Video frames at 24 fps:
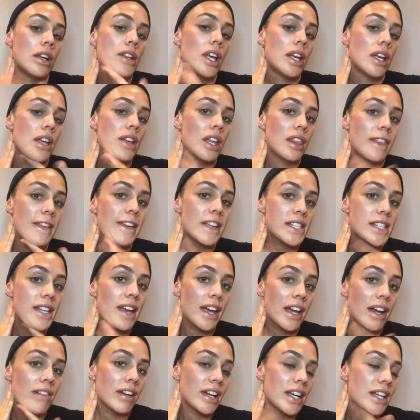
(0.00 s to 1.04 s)
This
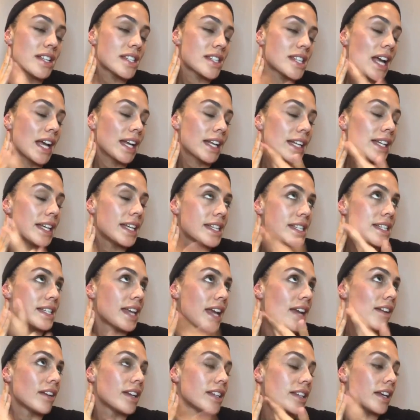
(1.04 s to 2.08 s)
area, sadly, is an area
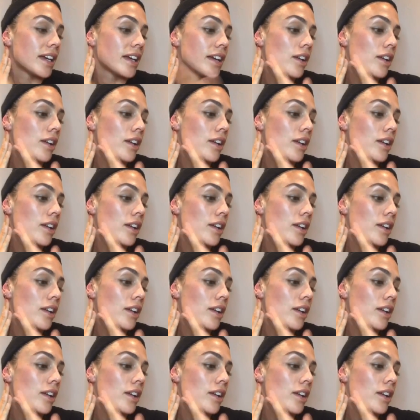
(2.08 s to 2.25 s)
that,